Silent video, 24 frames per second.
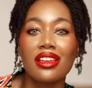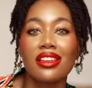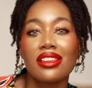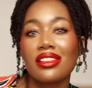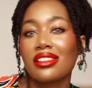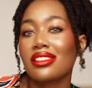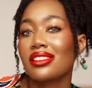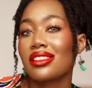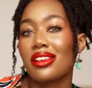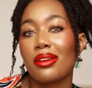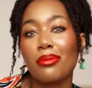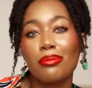
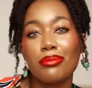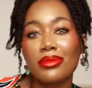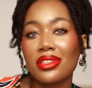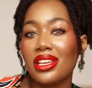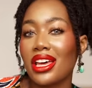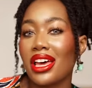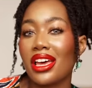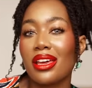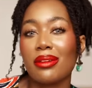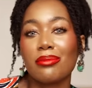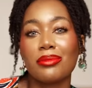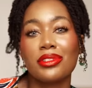
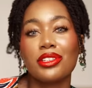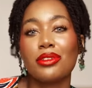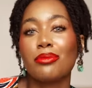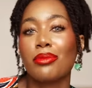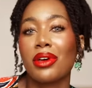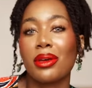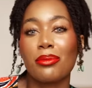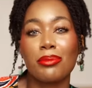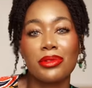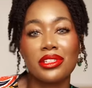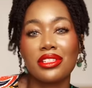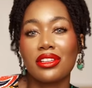Sometimes you
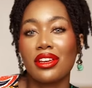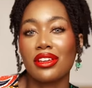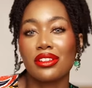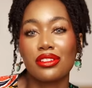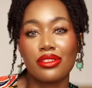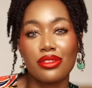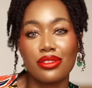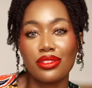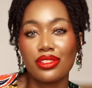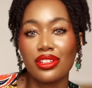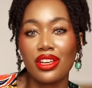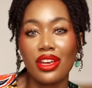might massage
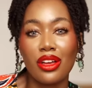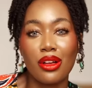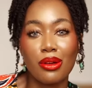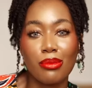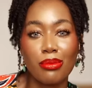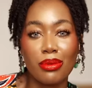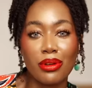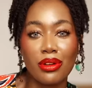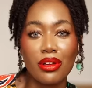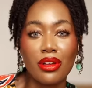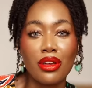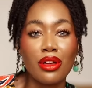your
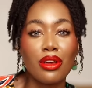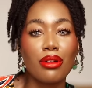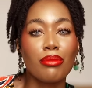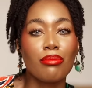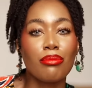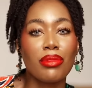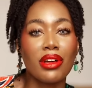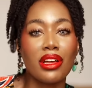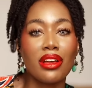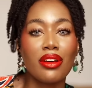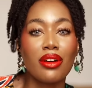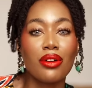scalp,
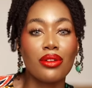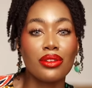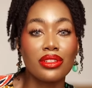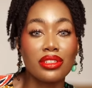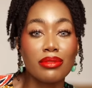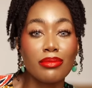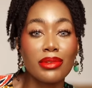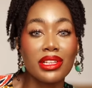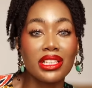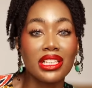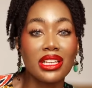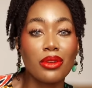but
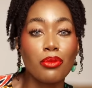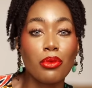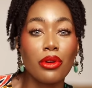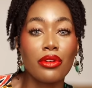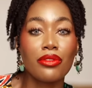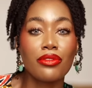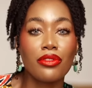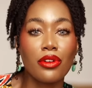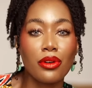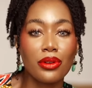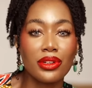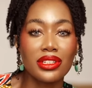ultimately, we're
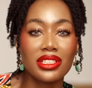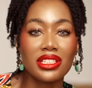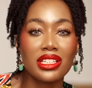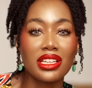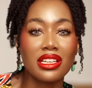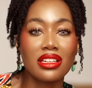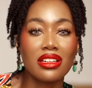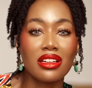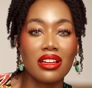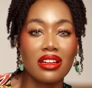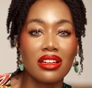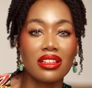
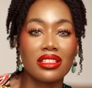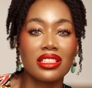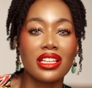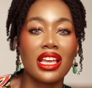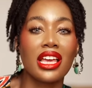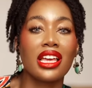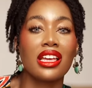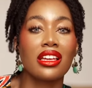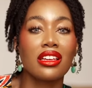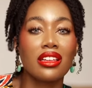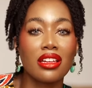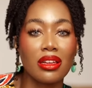focusing on
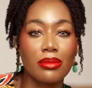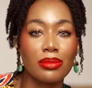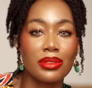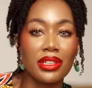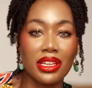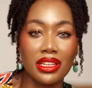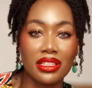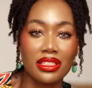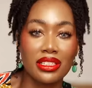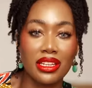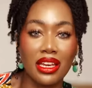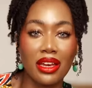hanging
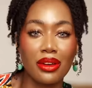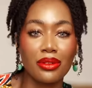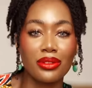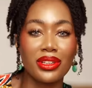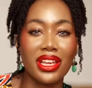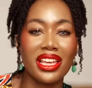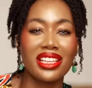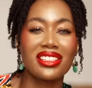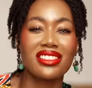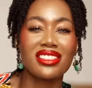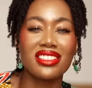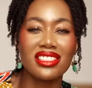upside down
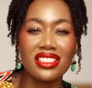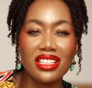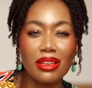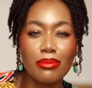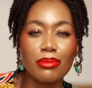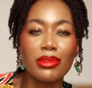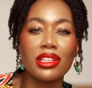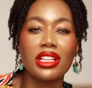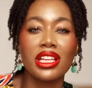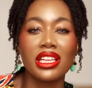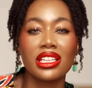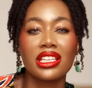and
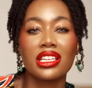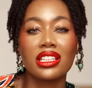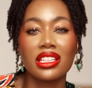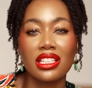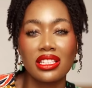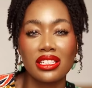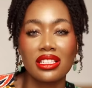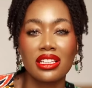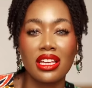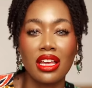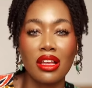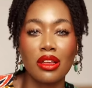stimulating the
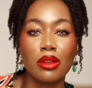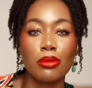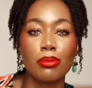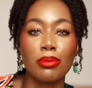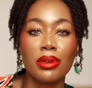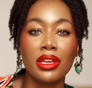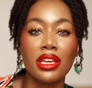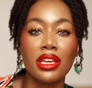scalp